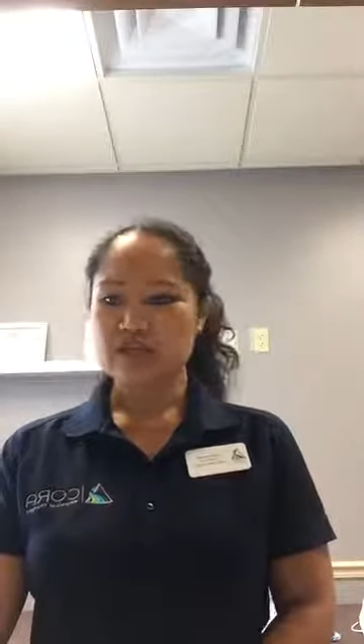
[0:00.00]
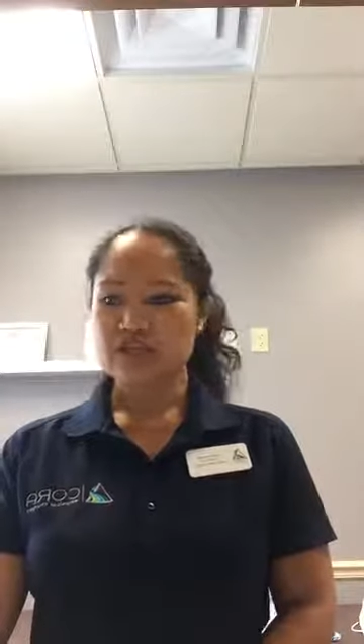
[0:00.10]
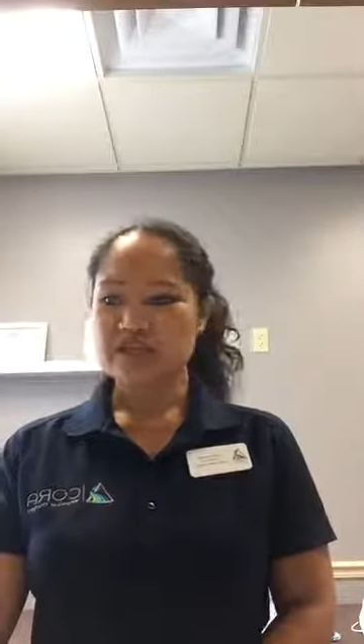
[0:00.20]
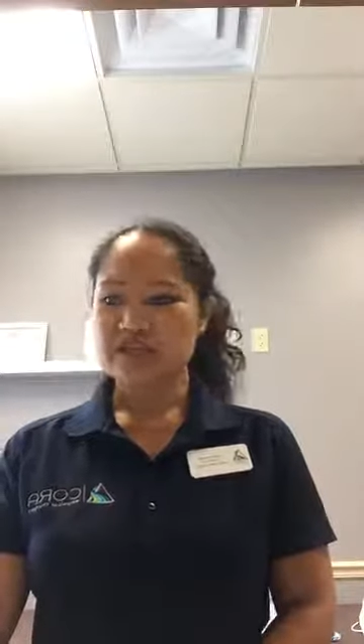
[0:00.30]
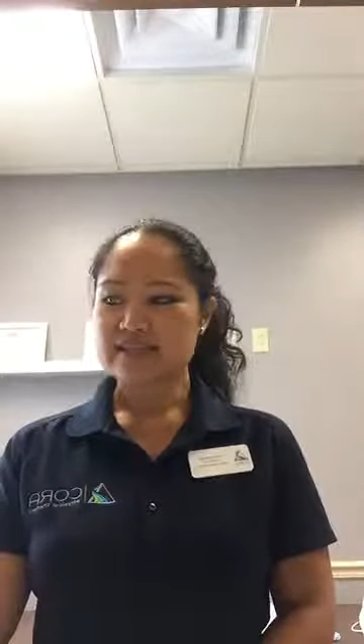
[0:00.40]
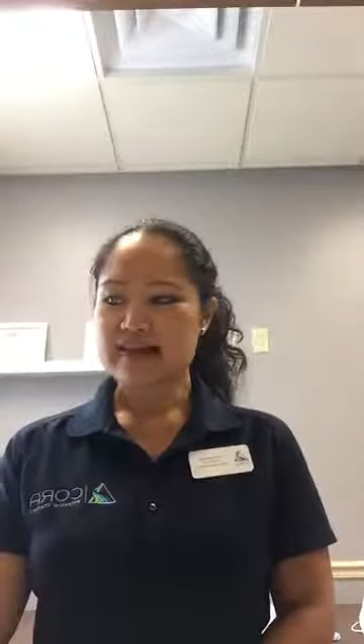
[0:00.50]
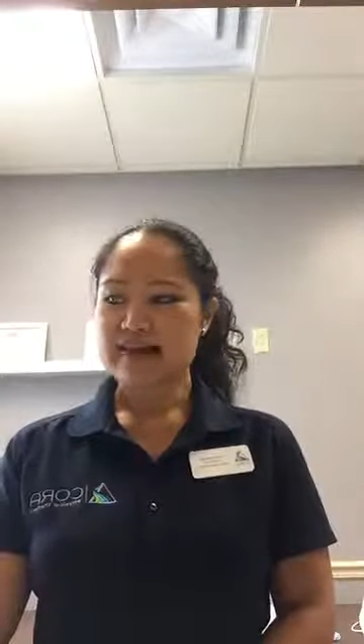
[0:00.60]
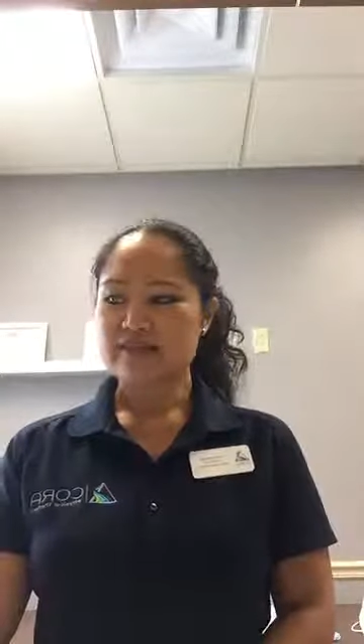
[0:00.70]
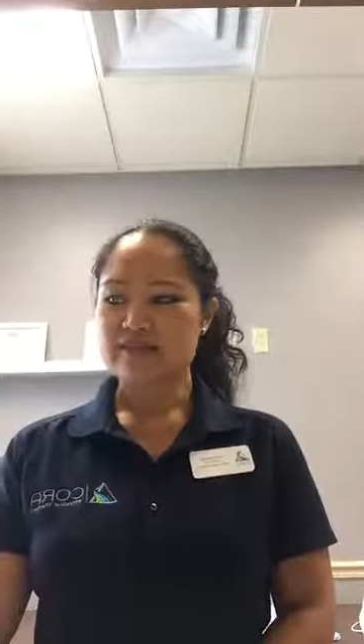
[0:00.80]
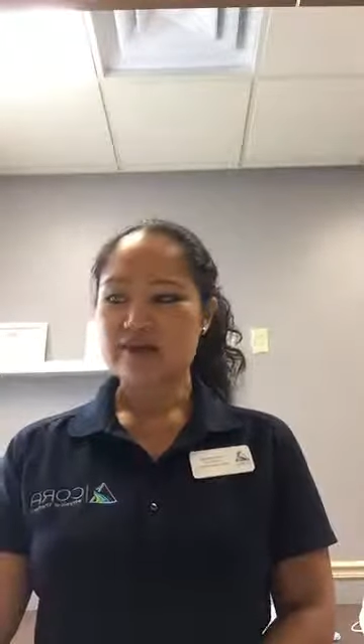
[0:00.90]
She is
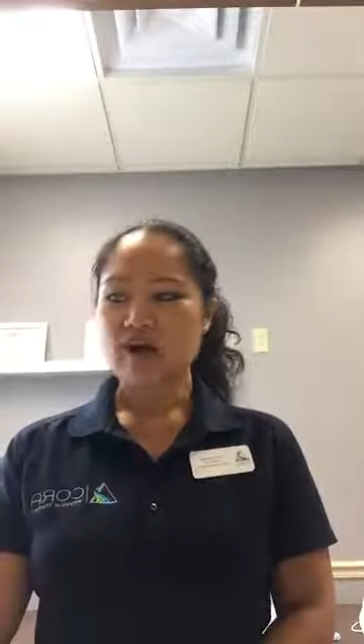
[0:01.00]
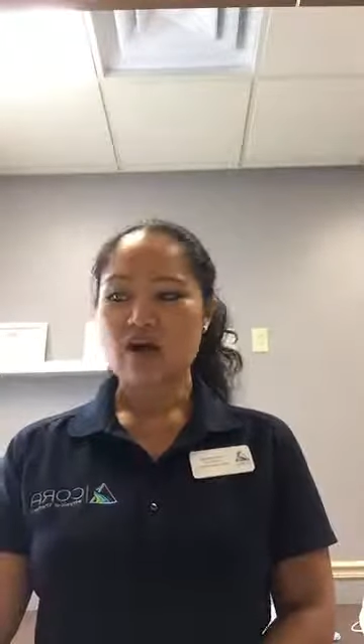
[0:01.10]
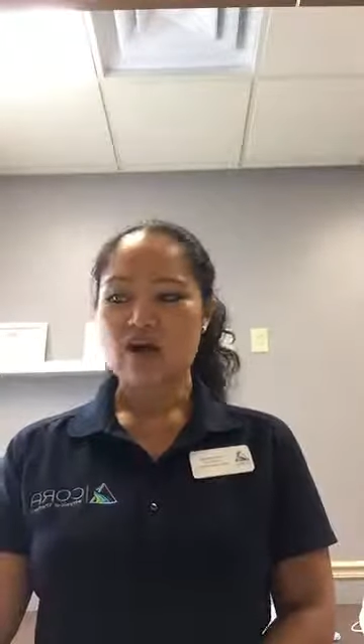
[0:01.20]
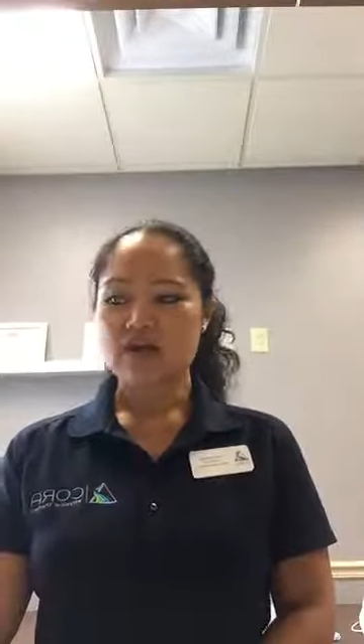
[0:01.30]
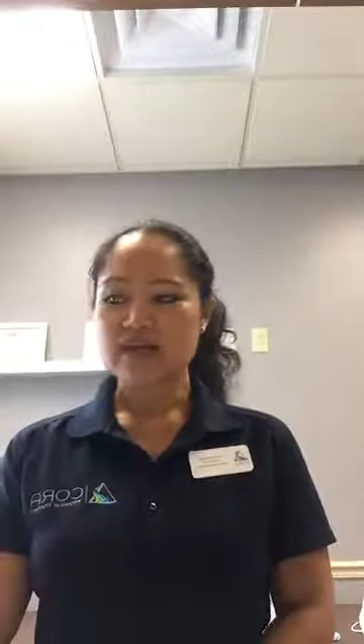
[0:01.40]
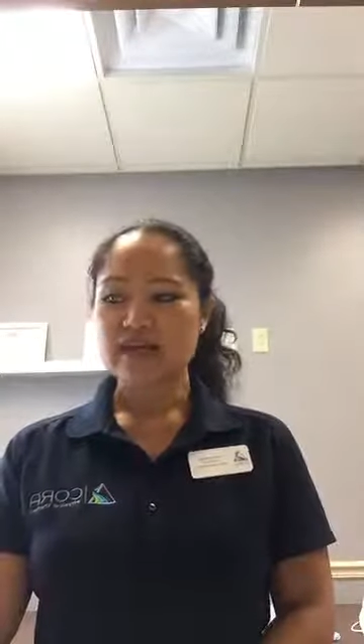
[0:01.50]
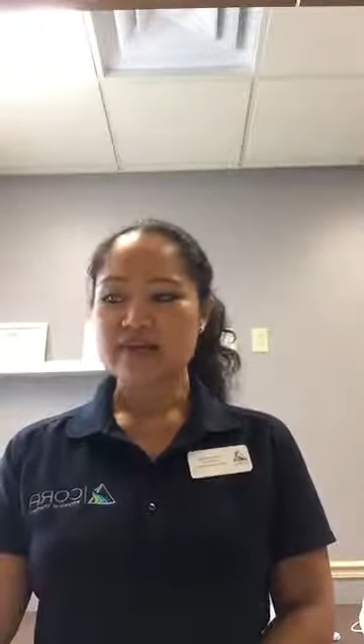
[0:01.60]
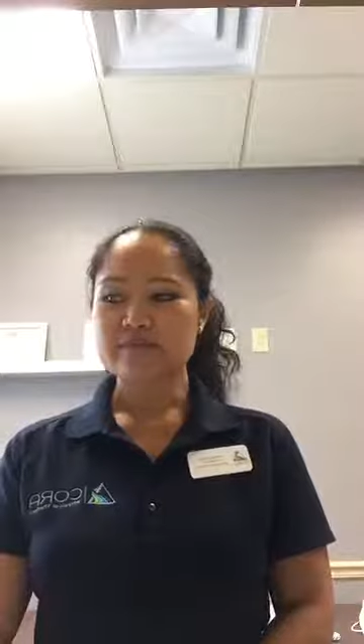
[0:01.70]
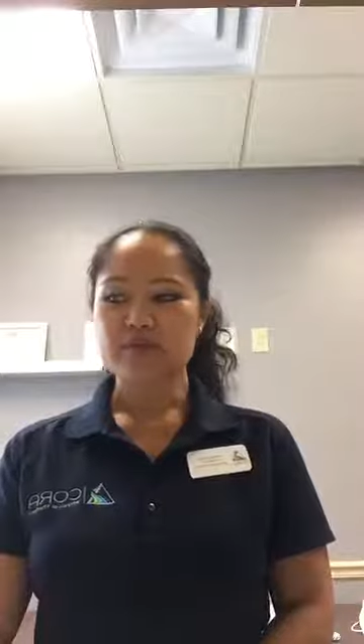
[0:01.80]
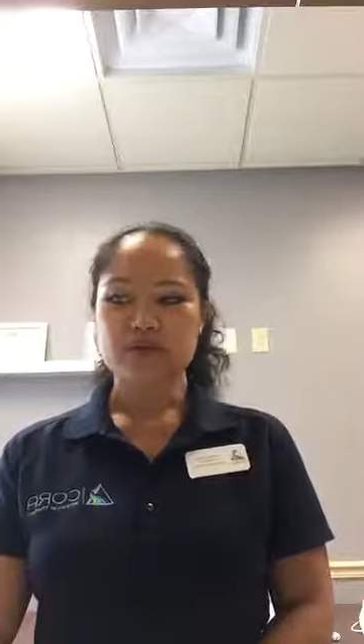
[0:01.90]
having a hard
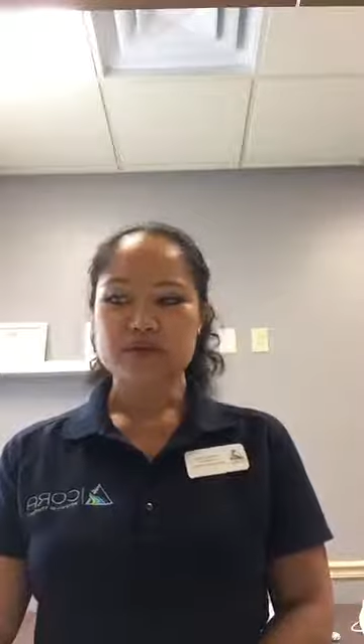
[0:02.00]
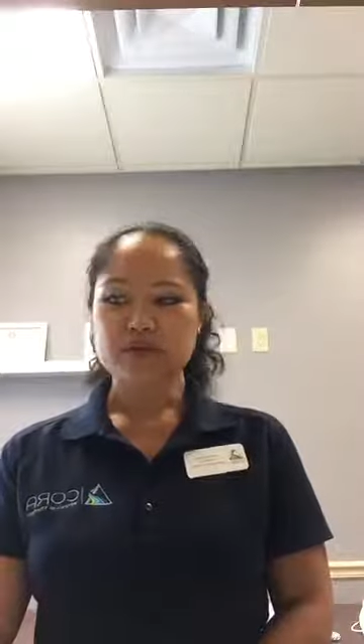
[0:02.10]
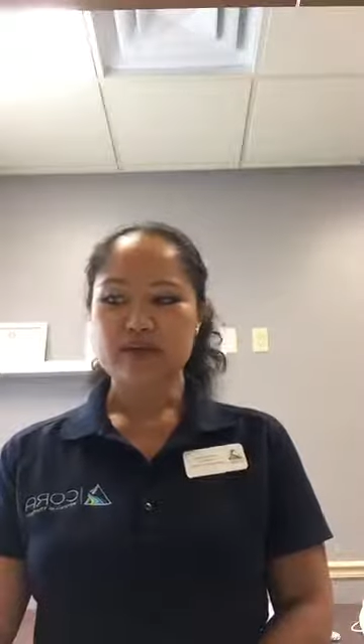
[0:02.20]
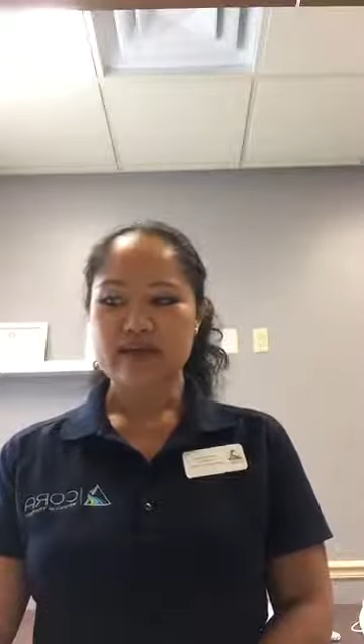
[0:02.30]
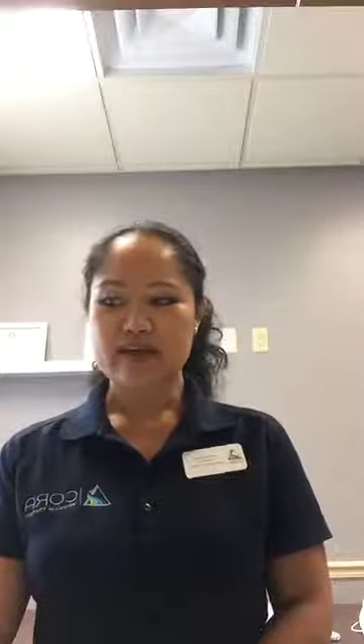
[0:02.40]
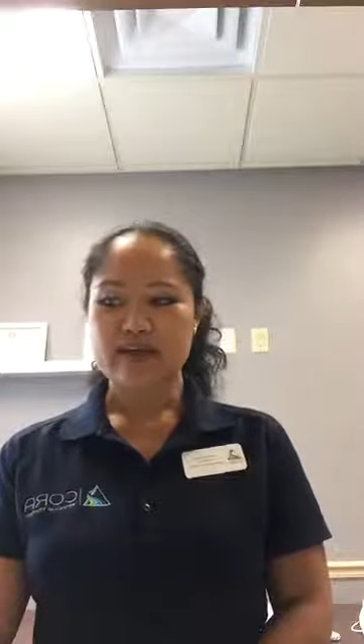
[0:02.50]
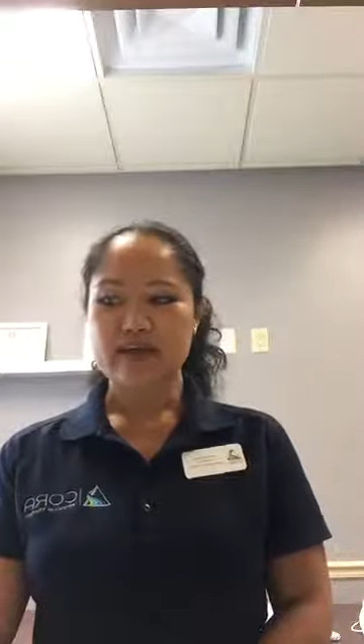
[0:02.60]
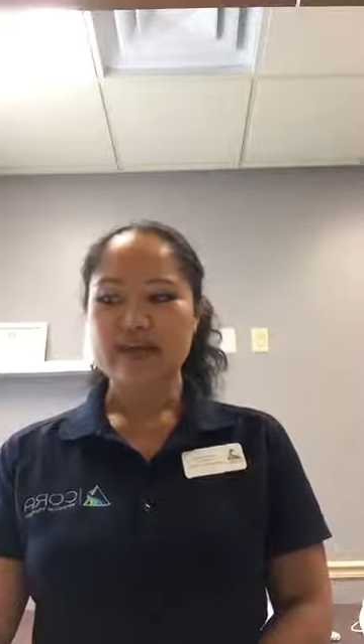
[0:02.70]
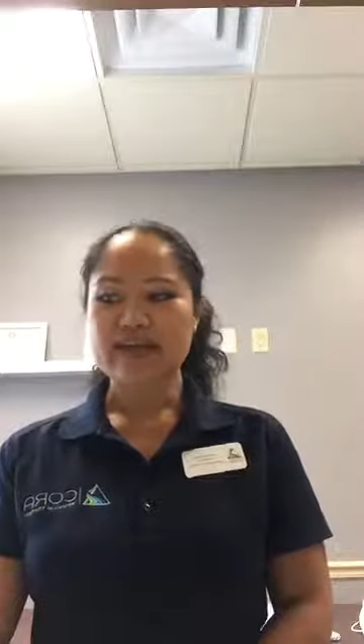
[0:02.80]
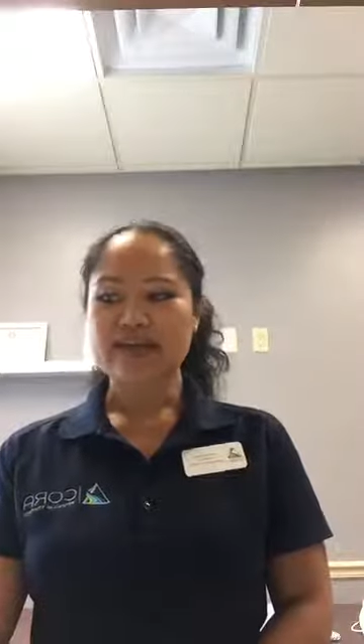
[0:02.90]
time turning her head